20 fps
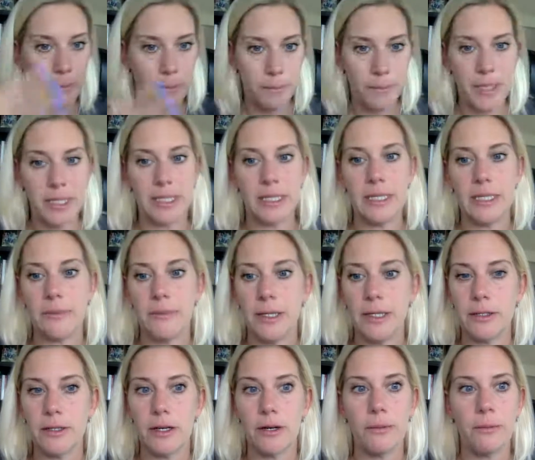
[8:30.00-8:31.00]
business
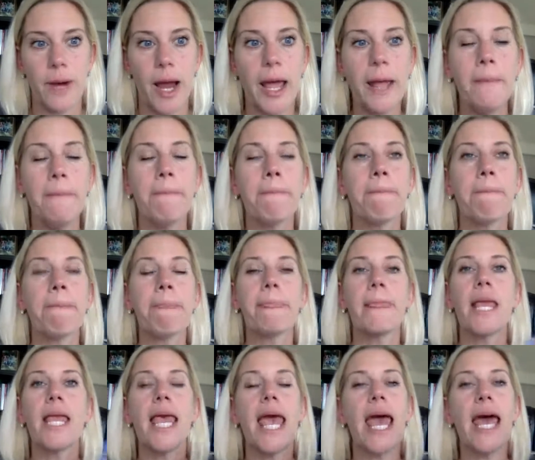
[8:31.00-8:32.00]
builder, right?
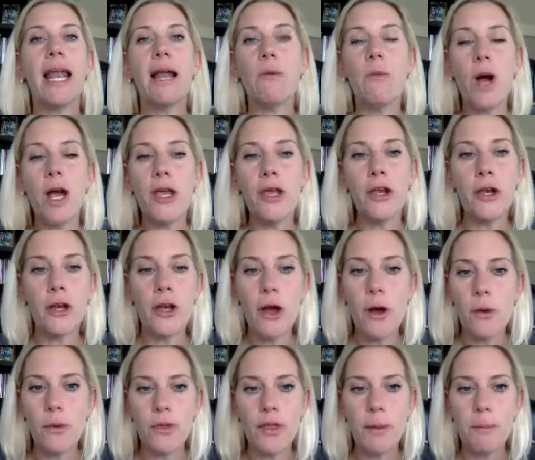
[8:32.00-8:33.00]
And I want you to
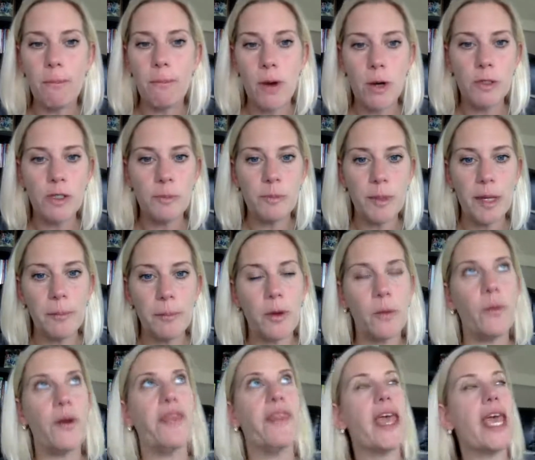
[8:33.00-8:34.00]
know that most
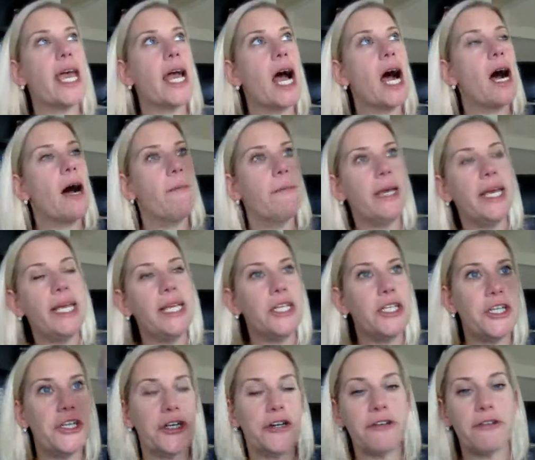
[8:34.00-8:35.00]
people, when they come
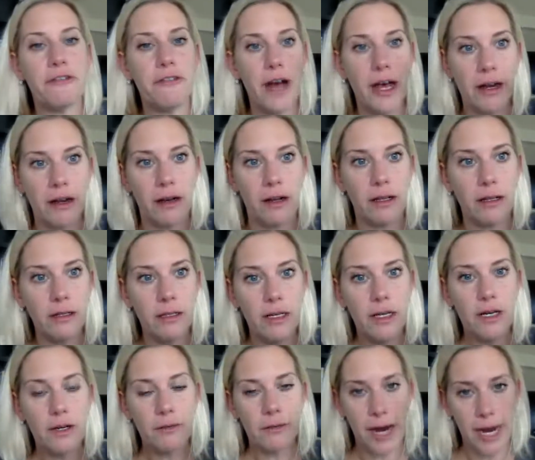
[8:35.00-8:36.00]
into your
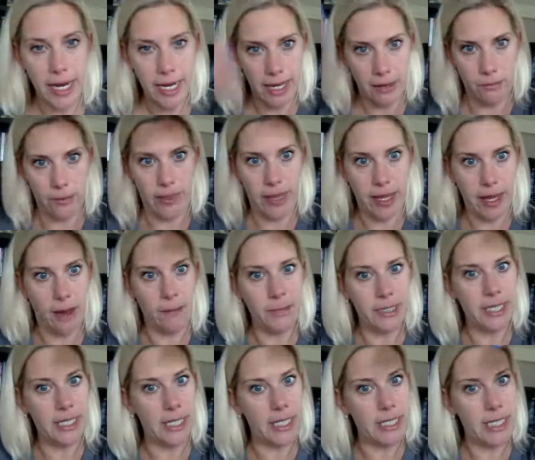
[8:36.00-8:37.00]
funnel, right, when they come
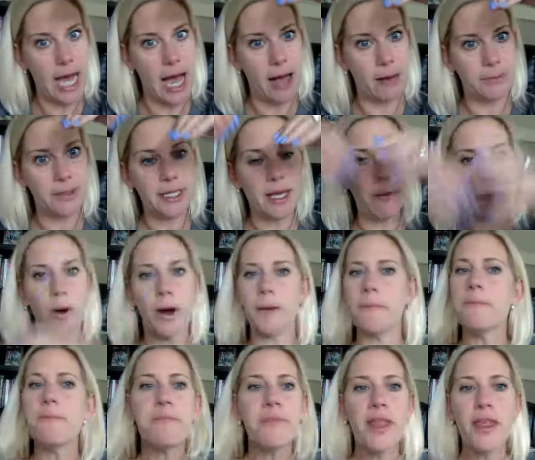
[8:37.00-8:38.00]
into the top
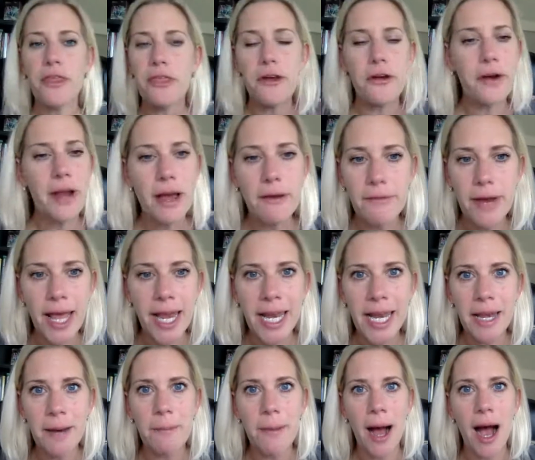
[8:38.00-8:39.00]
somewhere, they're not
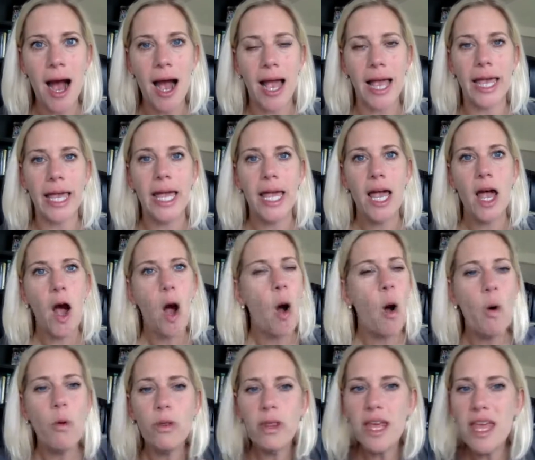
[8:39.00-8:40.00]
ready to buy.
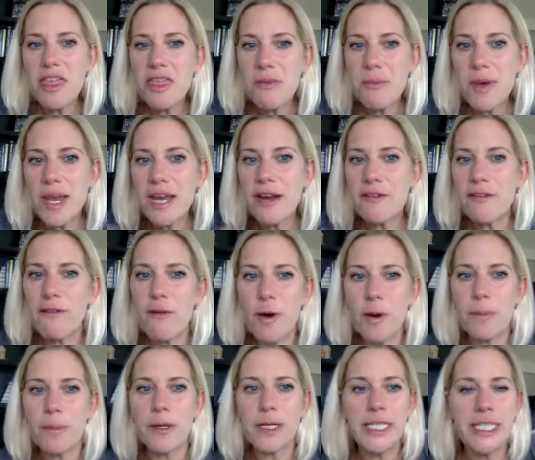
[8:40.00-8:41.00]
Only 3 to
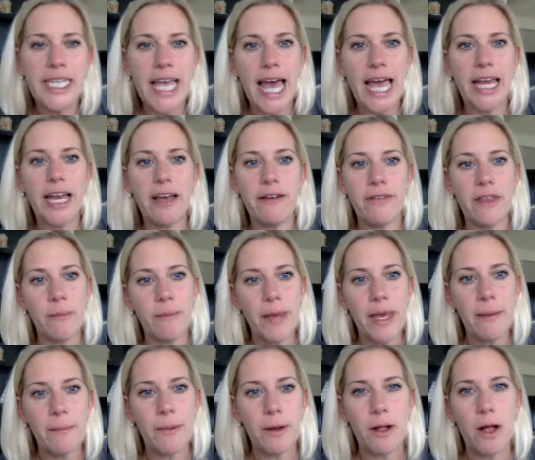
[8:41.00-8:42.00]
4% of the
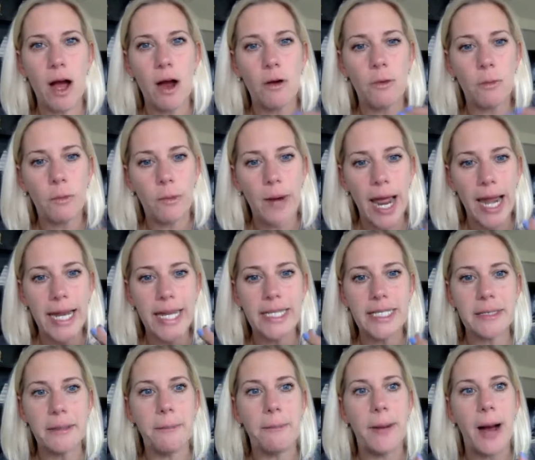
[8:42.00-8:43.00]
people are ready
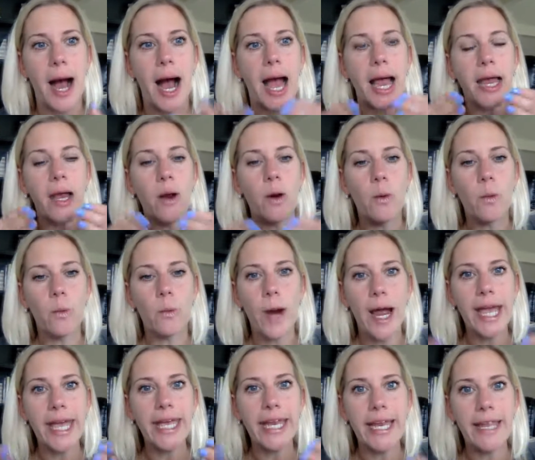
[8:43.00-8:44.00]
to buy
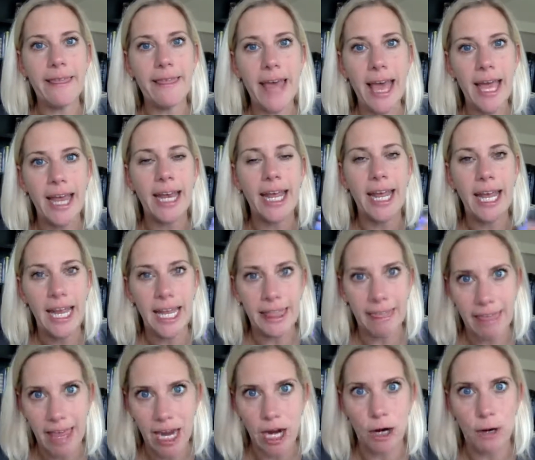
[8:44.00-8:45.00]
right then
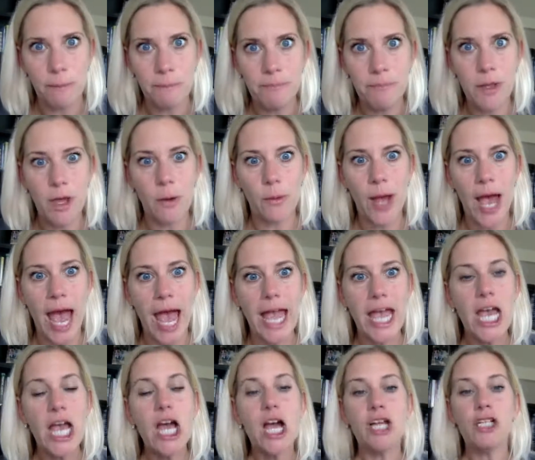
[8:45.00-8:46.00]
and there,
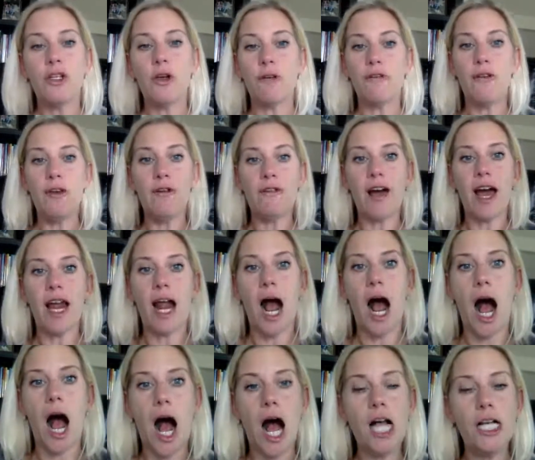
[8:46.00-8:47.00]
okay? So if you've got
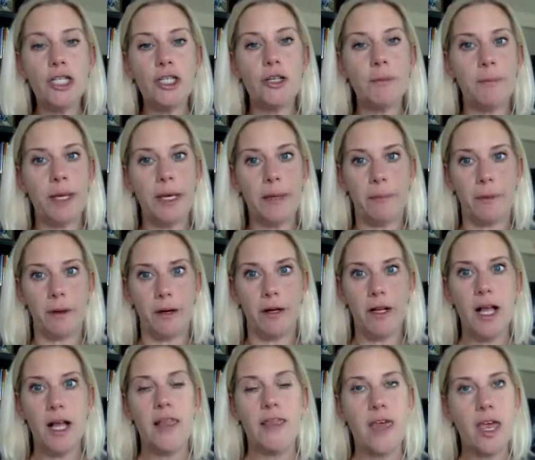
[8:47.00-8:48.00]
100
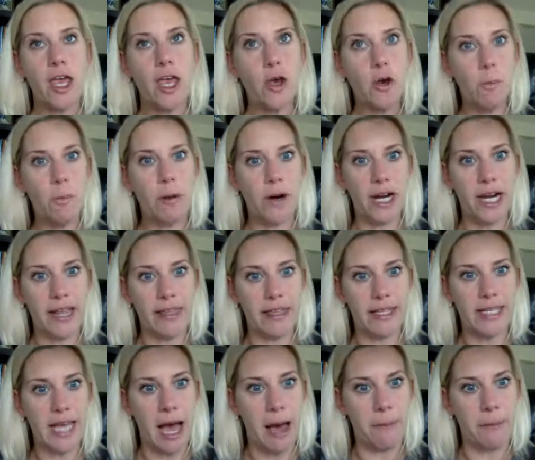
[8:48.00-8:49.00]
people that you put in
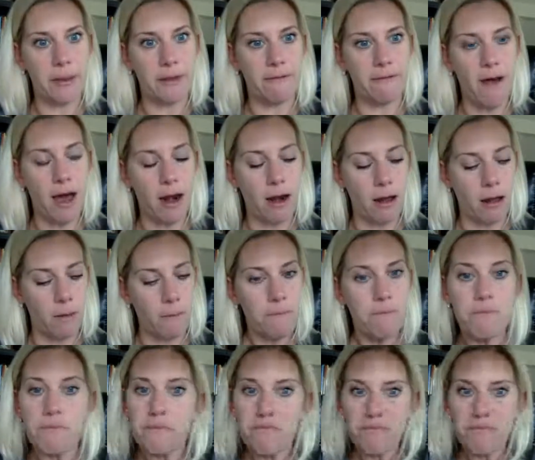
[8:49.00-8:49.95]
the top of the funnel,